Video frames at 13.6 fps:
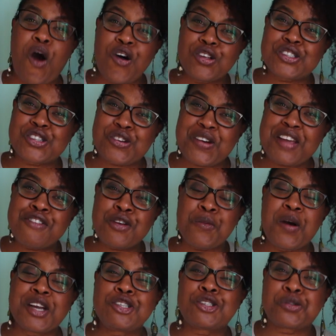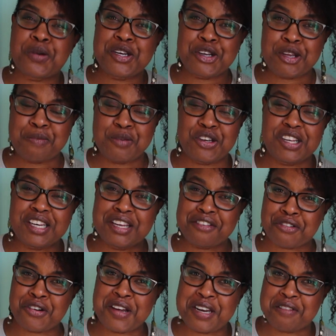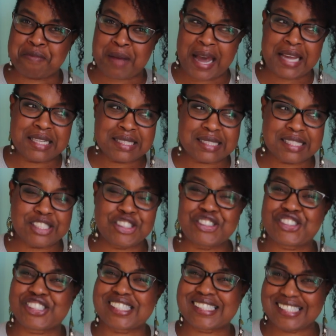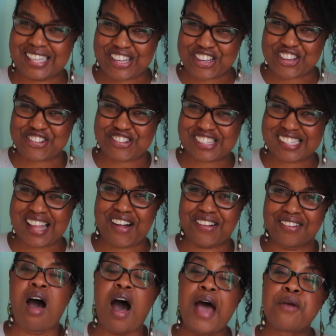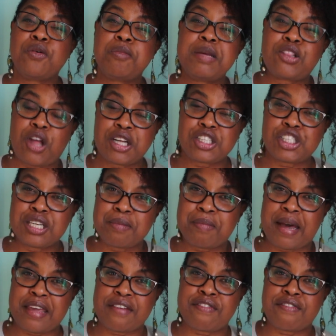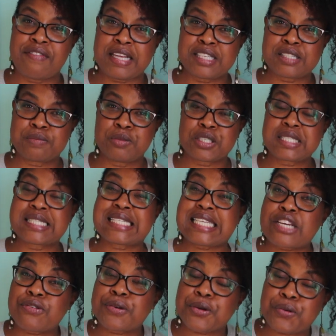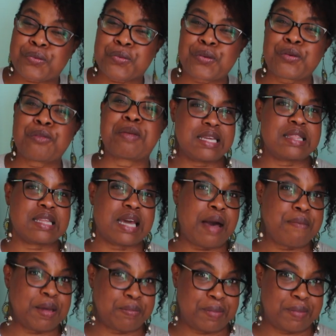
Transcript: Also, if you want to join a community of creative minds just like yourself, I will be launching my Facebook secret group in the coming